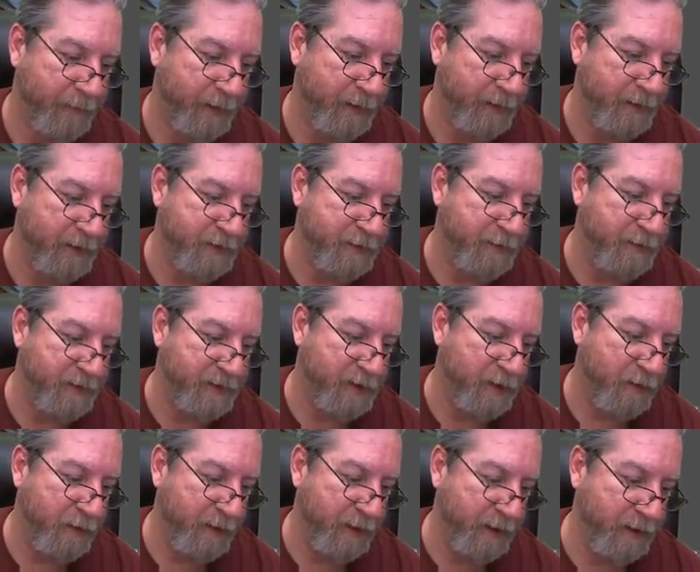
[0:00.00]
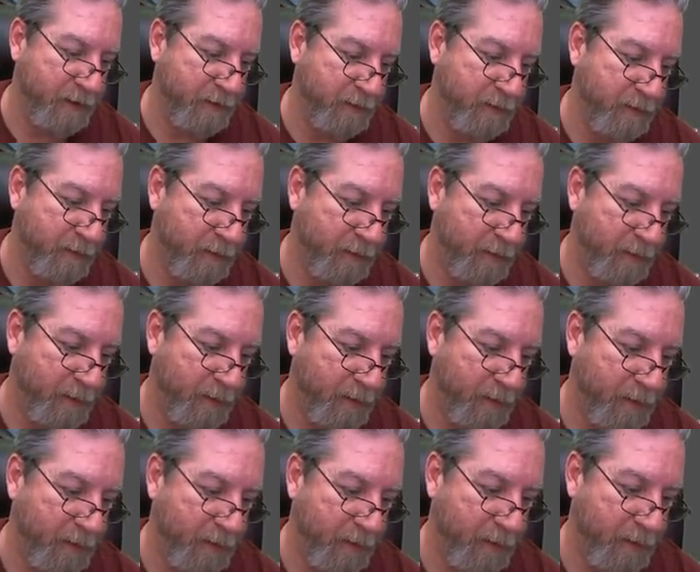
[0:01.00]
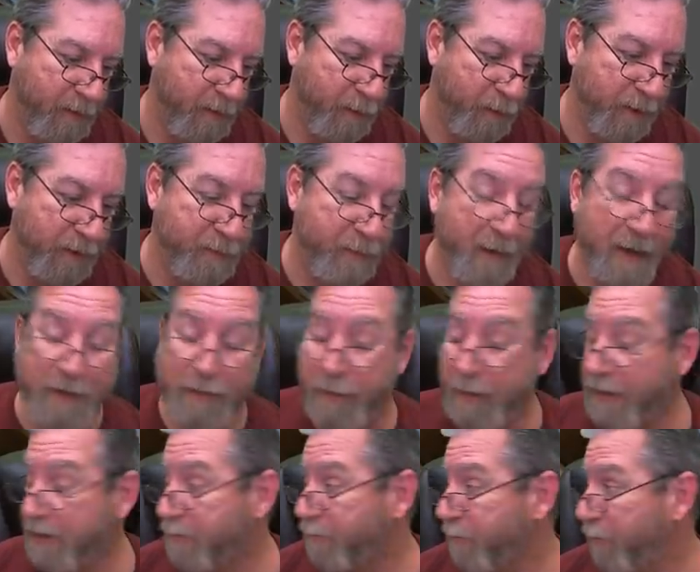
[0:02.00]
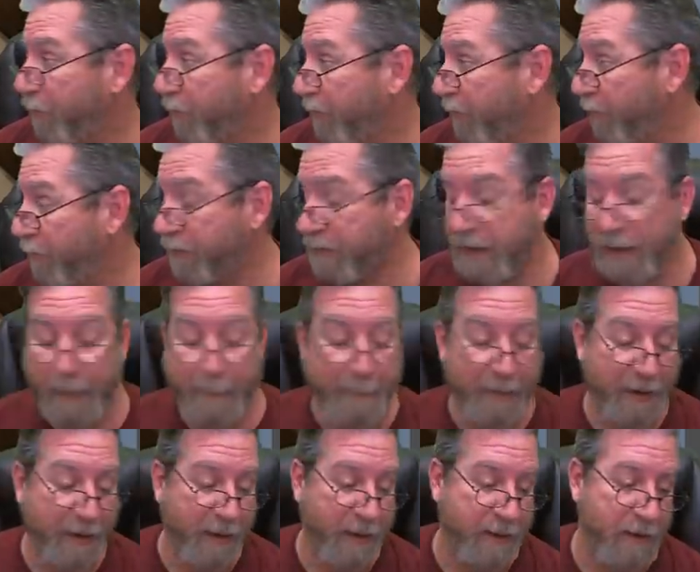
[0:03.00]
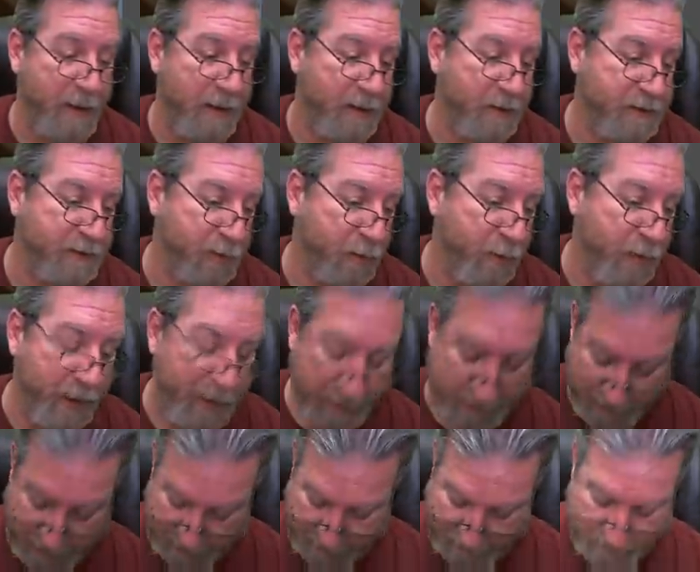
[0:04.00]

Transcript: The Smithsonian... Which, by the way, is losing $1 million a week